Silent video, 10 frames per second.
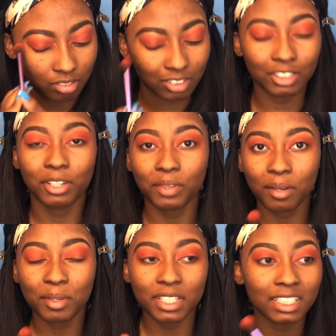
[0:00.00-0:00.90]
you know what I
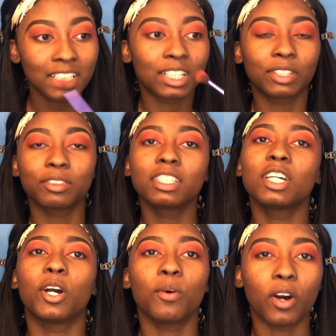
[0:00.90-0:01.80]
mean? Really
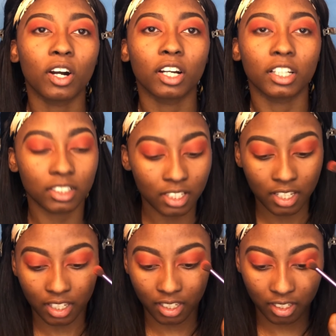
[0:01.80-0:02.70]
go hard
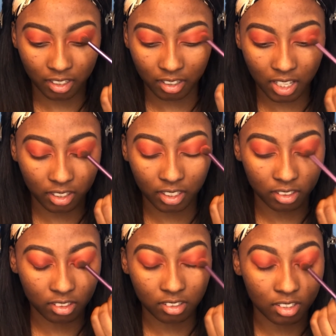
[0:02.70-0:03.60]
and not let
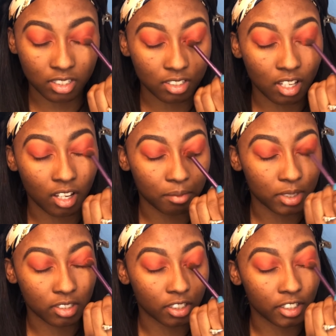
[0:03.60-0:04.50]
this time
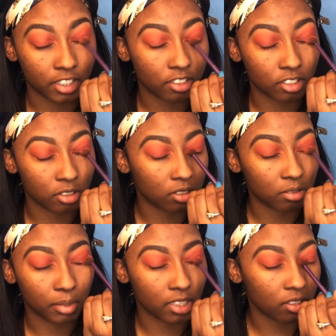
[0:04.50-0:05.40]
discourage you,
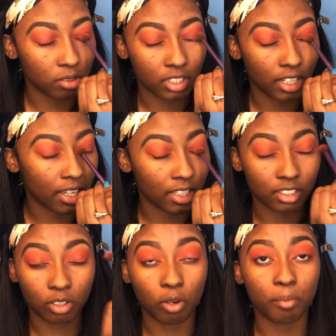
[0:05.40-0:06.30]
but use it as
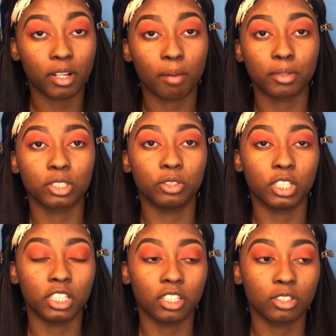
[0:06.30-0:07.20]
open
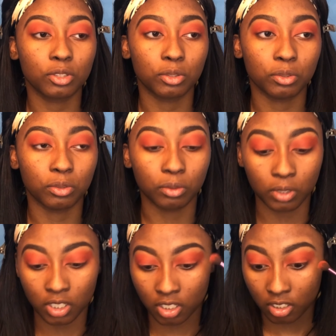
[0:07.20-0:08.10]
opportunity to
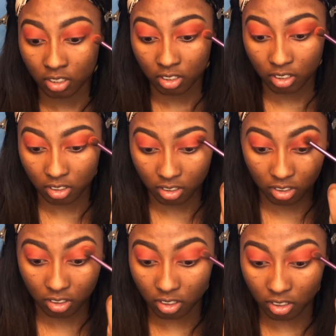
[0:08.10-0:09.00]

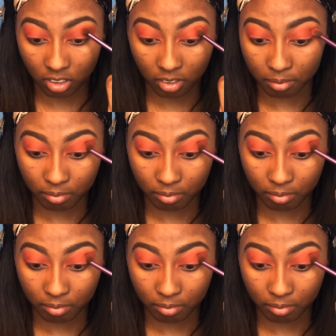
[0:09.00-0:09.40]
um,